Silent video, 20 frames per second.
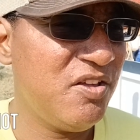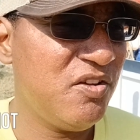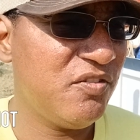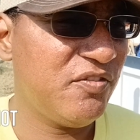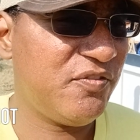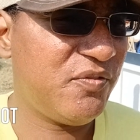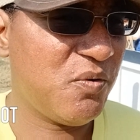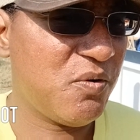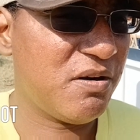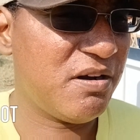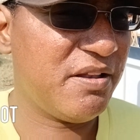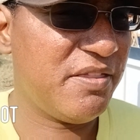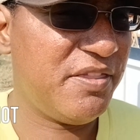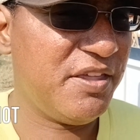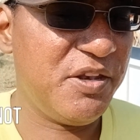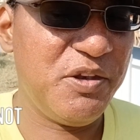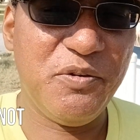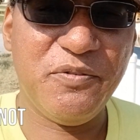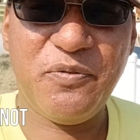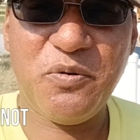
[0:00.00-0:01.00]
for
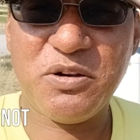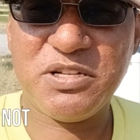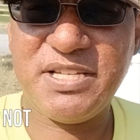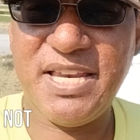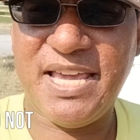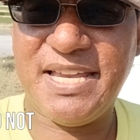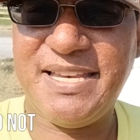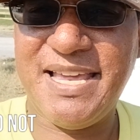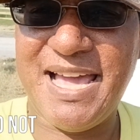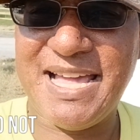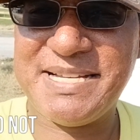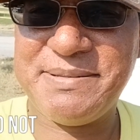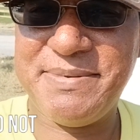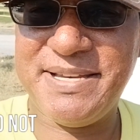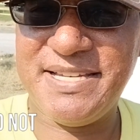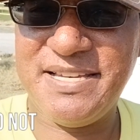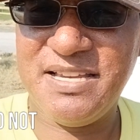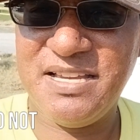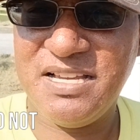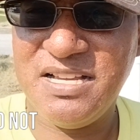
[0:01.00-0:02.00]
the new forestay
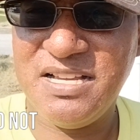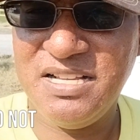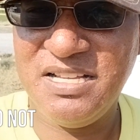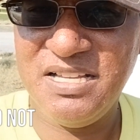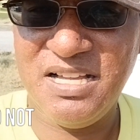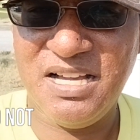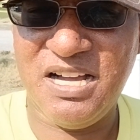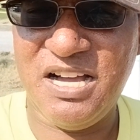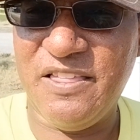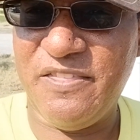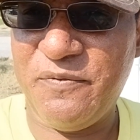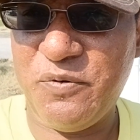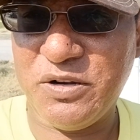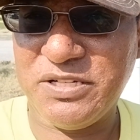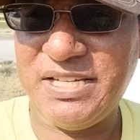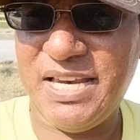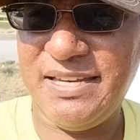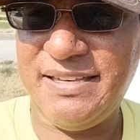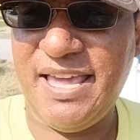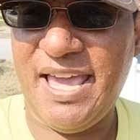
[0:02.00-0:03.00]
attachment, the
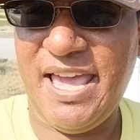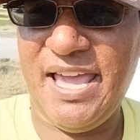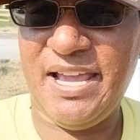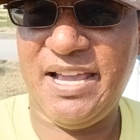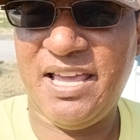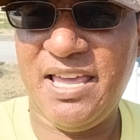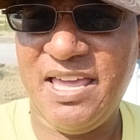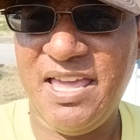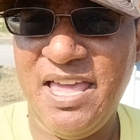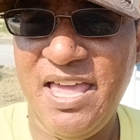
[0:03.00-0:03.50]
forestay tang.